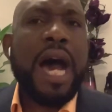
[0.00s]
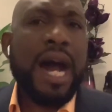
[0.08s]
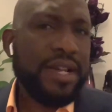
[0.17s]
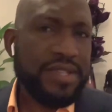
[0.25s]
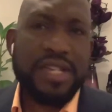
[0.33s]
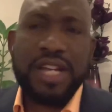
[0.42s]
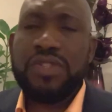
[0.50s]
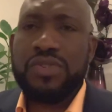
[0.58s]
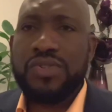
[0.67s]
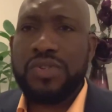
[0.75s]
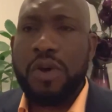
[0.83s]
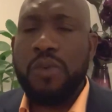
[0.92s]
I said
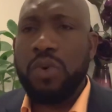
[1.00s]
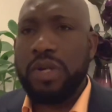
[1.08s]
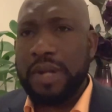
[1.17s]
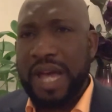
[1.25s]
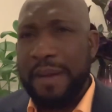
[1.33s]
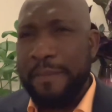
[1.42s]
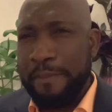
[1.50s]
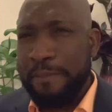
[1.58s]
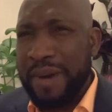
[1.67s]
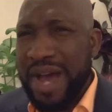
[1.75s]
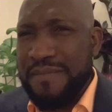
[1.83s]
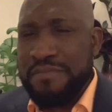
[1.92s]
to someone,
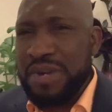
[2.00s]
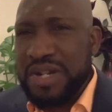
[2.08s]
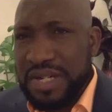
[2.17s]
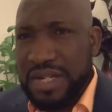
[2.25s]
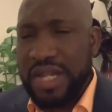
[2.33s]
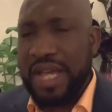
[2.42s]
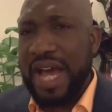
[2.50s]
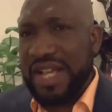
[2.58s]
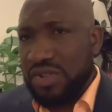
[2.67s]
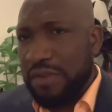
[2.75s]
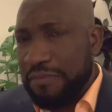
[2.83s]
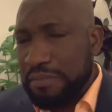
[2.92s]
by Monday,
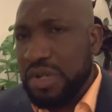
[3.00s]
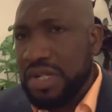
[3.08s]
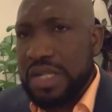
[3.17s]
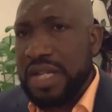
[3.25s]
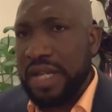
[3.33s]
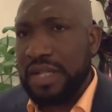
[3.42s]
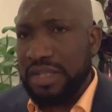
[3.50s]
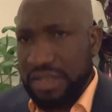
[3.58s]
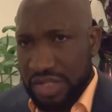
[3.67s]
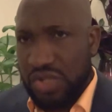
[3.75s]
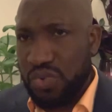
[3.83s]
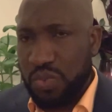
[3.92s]
as of Monday
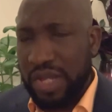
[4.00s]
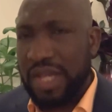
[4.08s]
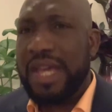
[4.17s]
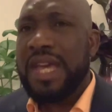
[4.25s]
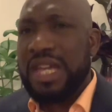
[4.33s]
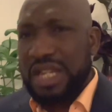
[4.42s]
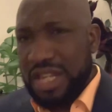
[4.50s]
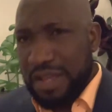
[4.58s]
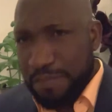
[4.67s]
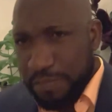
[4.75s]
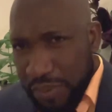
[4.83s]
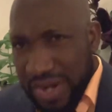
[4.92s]
this week,
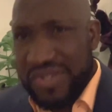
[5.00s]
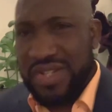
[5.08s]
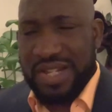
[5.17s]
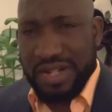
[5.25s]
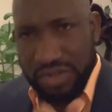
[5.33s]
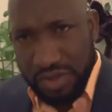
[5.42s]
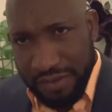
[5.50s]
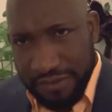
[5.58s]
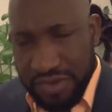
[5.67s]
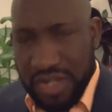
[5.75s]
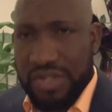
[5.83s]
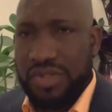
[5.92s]
the president of
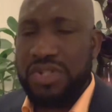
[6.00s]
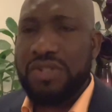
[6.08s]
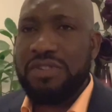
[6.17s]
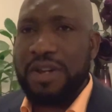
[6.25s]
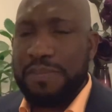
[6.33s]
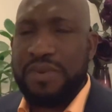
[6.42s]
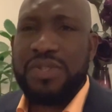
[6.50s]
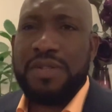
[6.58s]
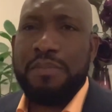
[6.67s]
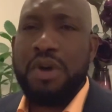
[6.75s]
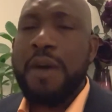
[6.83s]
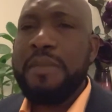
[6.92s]
Nigeria,
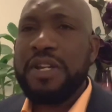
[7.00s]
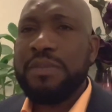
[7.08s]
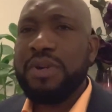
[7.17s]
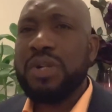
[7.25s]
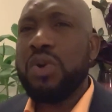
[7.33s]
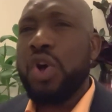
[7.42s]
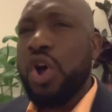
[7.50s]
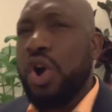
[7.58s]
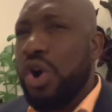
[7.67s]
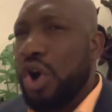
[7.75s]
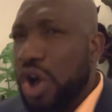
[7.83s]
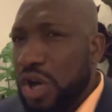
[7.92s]
President Muhammad Buhari,
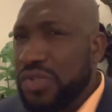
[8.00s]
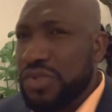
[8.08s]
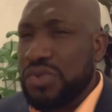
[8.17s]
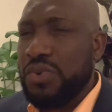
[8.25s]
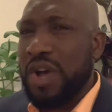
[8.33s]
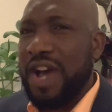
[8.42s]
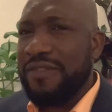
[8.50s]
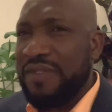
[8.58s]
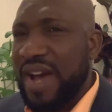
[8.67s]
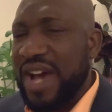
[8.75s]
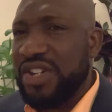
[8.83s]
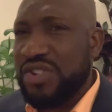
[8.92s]
ought to have
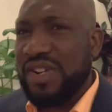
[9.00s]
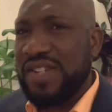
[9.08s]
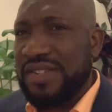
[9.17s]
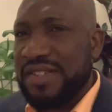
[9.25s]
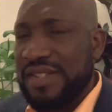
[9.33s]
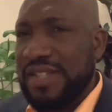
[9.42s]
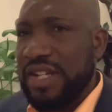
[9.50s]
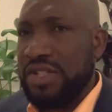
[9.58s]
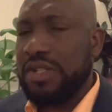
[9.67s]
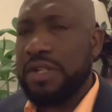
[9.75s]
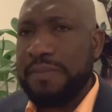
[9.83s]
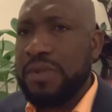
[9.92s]
addressed
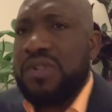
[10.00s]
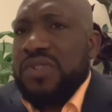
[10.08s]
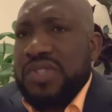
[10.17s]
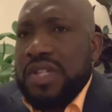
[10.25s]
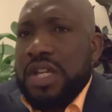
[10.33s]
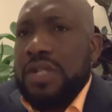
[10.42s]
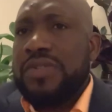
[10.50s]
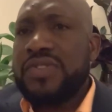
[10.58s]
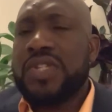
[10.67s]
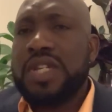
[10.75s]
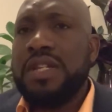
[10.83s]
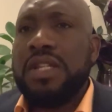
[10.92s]
Nigeria because you can
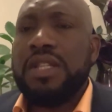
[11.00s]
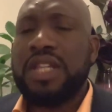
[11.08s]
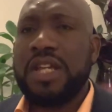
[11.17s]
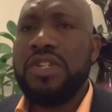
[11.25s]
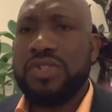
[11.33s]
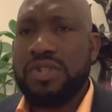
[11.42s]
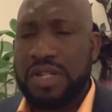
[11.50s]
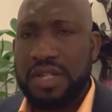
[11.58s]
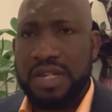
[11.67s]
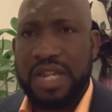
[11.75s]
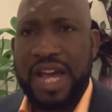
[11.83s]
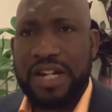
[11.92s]
see the tension
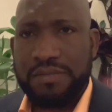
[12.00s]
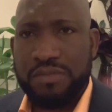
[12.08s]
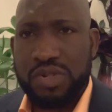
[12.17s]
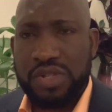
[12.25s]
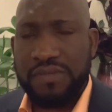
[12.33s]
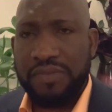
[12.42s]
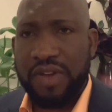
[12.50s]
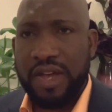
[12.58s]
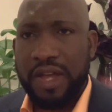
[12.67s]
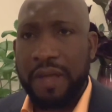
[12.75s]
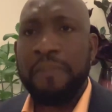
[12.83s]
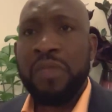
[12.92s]
in the
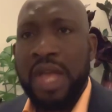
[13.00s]
atmosphere